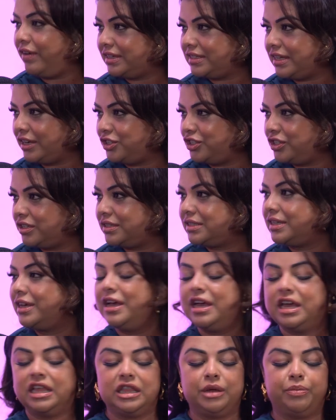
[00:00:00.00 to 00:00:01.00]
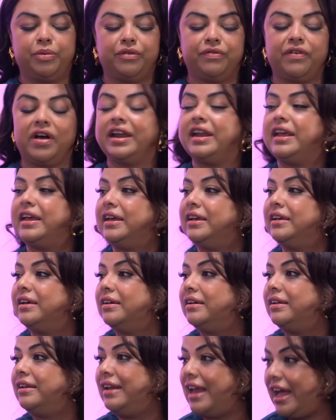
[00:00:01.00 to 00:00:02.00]
extensions, mm. they're providing
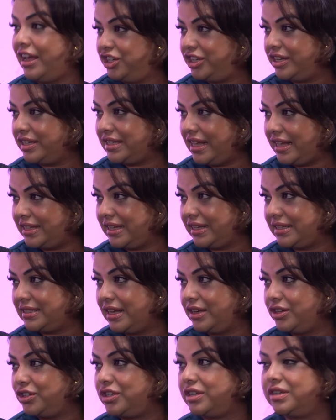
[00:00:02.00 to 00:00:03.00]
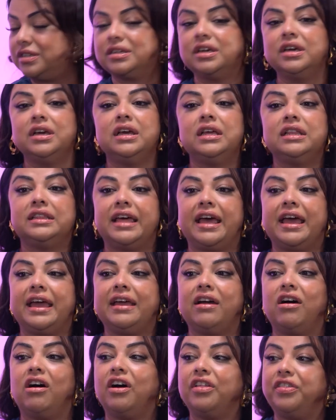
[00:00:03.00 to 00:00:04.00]
lashes as extensions. Mm-hmm.
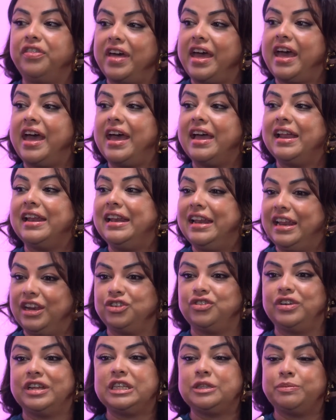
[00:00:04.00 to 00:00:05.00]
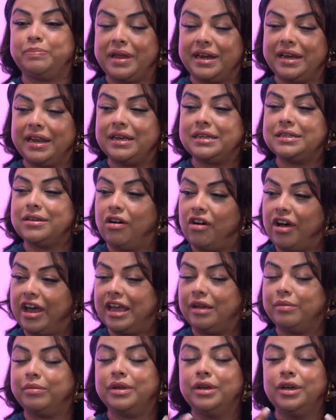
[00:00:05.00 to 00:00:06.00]
They are there literally spending
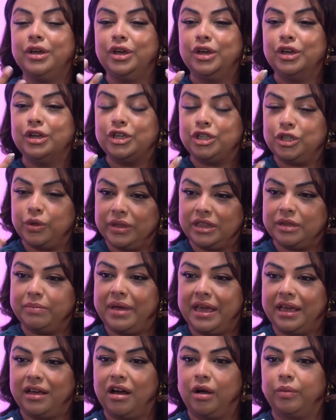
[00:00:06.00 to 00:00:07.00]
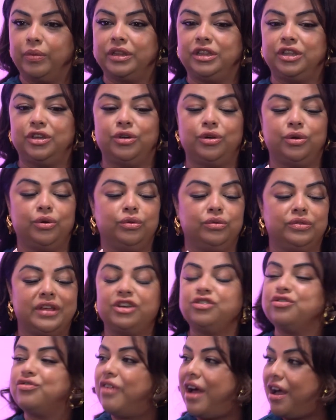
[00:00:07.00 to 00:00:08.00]
time doing the makeup with you. They're
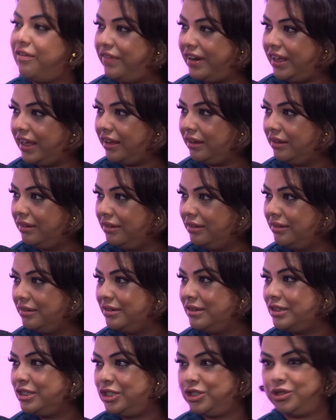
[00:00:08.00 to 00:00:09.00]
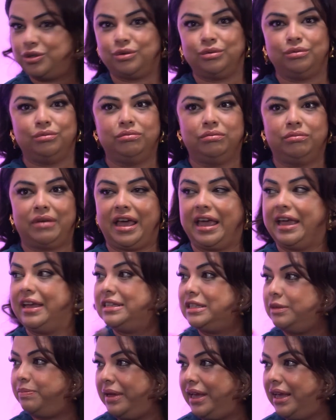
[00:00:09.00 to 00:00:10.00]
traveling mm-hmm. to A
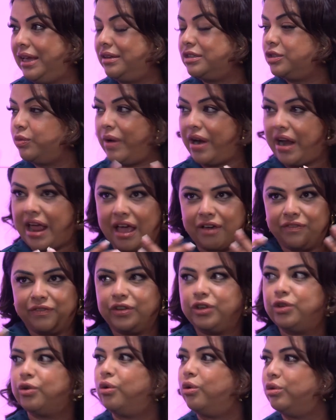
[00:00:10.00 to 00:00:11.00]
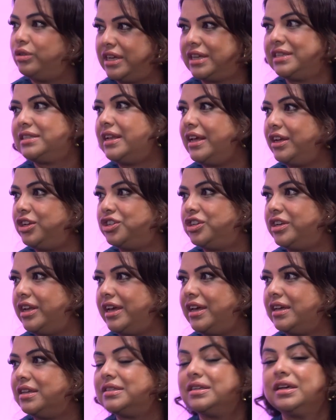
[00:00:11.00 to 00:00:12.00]
to B, to mm-hmm. wherever mm-hmm. your destination
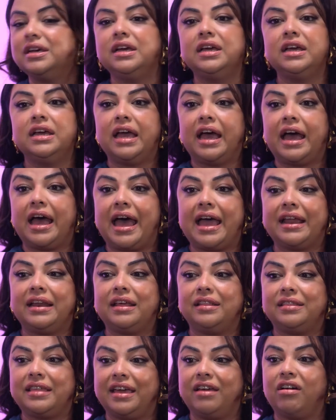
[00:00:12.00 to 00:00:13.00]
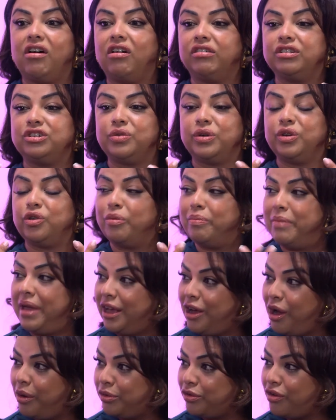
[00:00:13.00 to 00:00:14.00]
is. Mm-hmm. And they are doing your
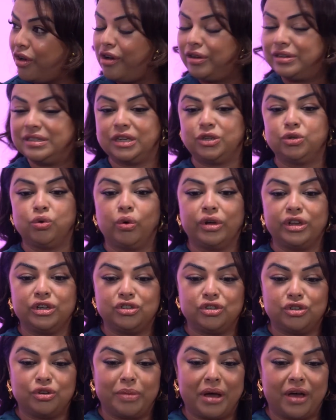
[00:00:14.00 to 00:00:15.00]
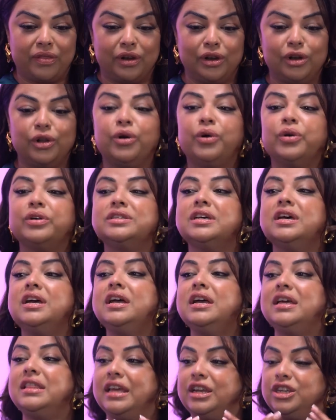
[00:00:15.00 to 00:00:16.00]
makeup draws. They're talking to you about the looks.
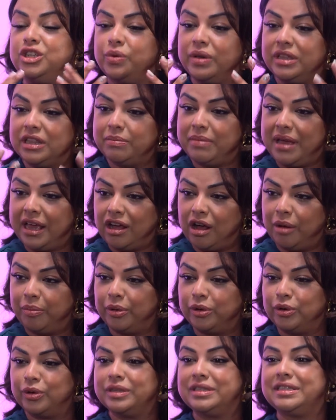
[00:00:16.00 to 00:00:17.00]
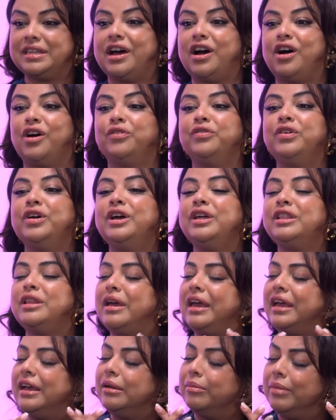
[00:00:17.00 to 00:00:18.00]
They're doing the makeup on yourself.
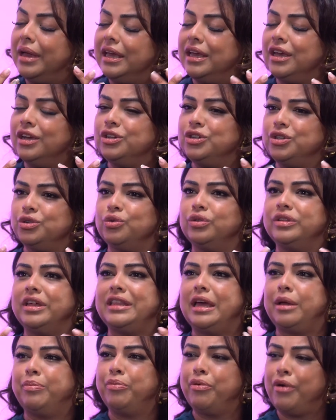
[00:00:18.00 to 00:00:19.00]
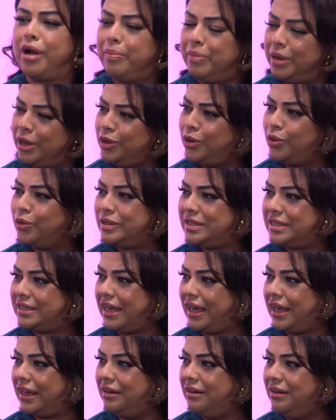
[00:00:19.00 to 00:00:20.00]
They're in- making sure that they're prepping your
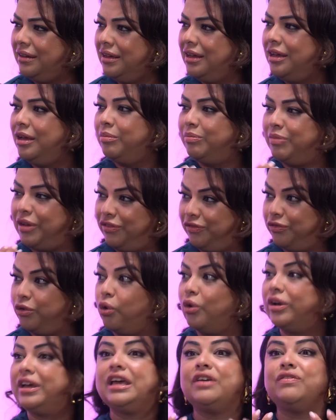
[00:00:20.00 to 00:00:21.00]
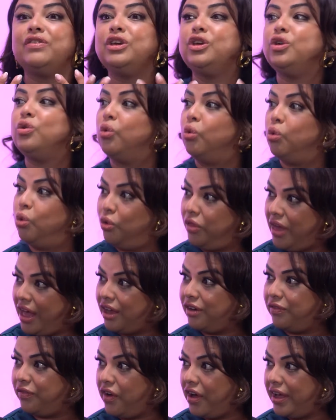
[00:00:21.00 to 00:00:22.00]
skin yeah. before giving you all that
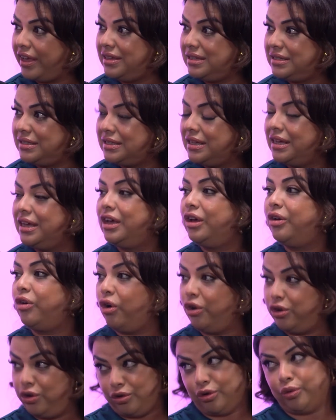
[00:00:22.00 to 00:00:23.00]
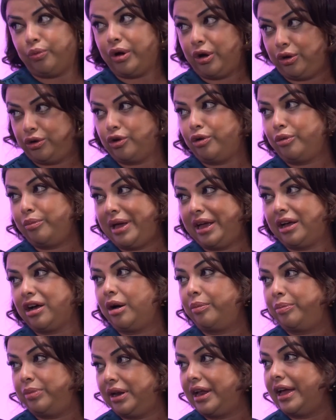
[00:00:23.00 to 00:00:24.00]
advice right. on your on your
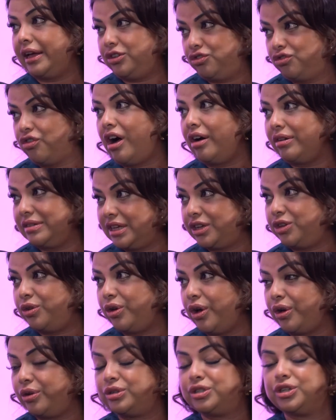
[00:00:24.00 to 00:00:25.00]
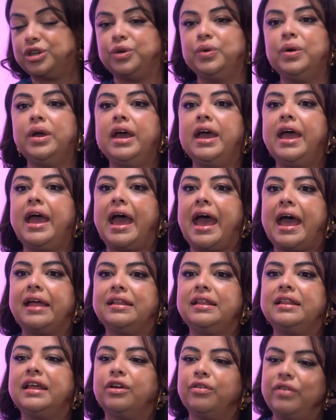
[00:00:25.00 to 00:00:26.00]
makeup like trials that you go to. Mm-hmm. And
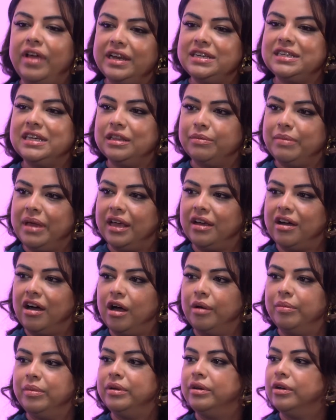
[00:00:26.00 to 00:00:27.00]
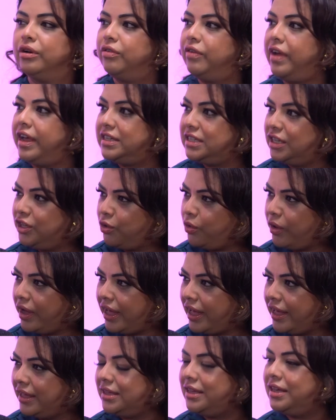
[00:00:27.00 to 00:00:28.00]
then they're creating the makeup, creating your
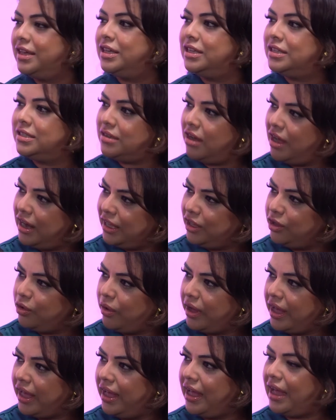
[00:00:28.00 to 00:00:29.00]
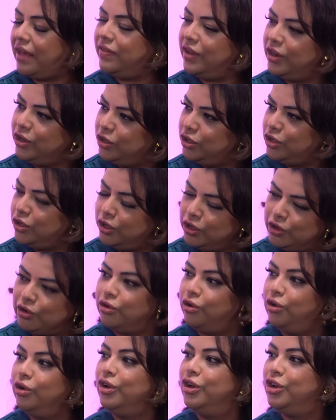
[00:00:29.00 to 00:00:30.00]
hair, styling your hair, and then doing
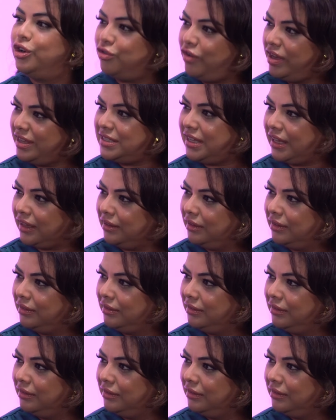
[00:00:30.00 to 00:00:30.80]
your dressing.